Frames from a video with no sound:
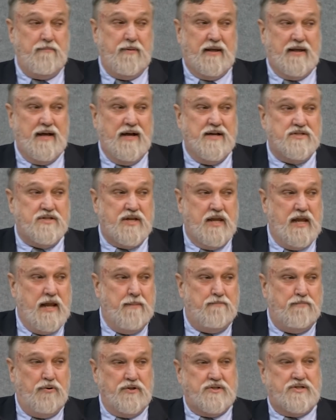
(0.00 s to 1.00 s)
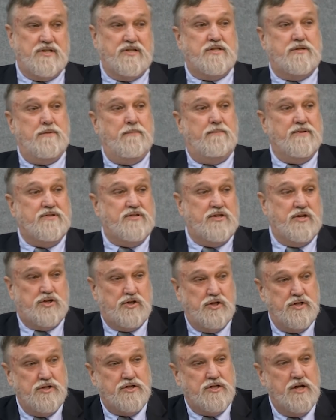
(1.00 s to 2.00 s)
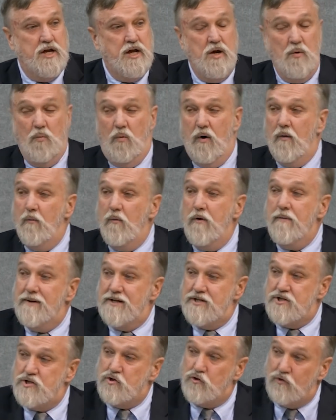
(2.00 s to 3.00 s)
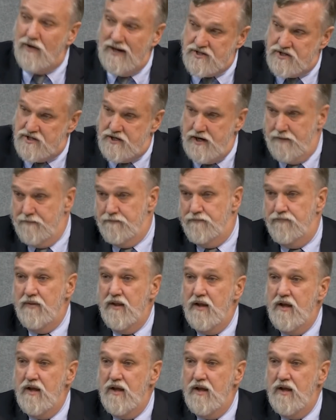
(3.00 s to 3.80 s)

because he puts us in positions where we must trust him.